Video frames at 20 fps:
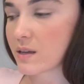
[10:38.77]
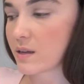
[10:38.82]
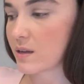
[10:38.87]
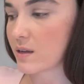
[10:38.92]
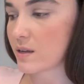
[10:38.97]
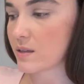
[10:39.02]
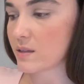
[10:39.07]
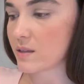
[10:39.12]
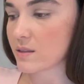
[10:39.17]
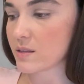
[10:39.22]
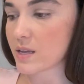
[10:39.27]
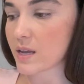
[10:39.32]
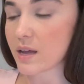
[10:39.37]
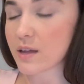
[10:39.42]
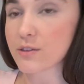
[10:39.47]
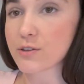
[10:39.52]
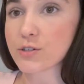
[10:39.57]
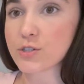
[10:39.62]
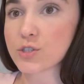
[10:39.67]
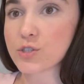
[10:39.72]
and then the
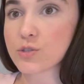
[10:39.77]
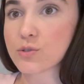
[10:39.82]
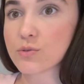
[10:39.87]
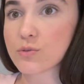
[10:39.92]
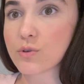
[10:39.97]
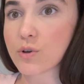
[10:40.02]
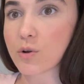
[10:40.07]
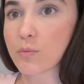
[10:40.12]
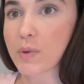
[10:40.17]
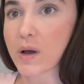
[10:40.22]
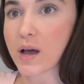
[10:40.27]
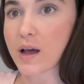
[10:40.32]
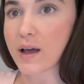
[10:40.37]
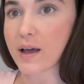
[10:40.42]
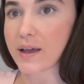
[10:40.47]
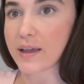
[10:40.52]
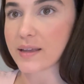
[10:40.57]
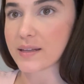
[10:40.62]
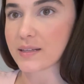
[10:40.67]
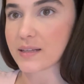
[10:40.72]
other two go
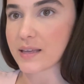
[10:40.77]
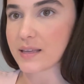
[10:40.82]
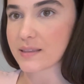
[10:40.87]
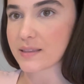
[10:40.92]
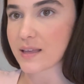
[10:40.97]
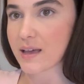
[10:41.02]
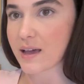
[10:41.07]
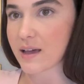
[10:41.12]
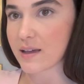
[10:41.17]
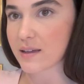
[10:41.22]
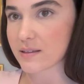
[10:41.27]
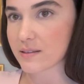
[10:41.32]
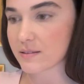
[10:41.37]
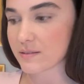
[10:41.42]
behind like that.